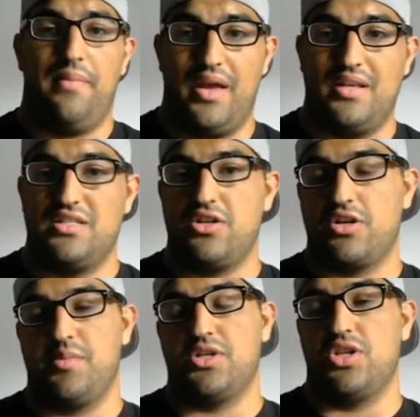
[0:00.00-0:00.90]
And
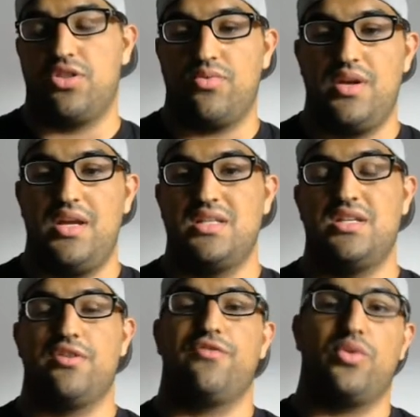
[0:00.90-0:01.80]
Dark Dimension 3 is
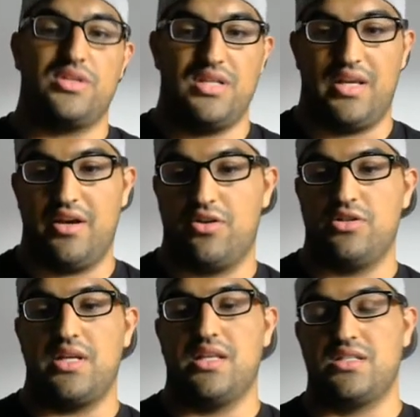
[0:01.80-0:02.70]
tier 14
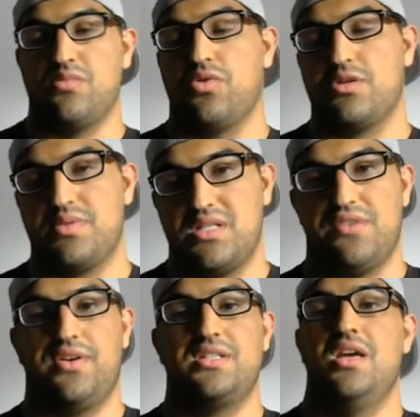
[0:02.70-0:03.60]
characters and some more
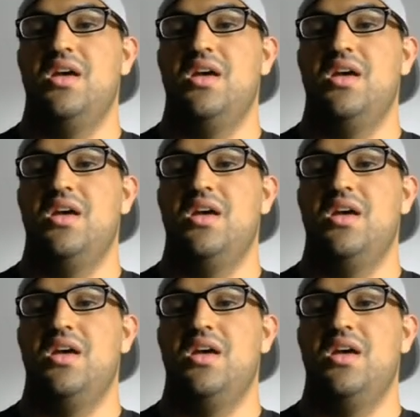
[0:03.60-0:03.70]
specifics,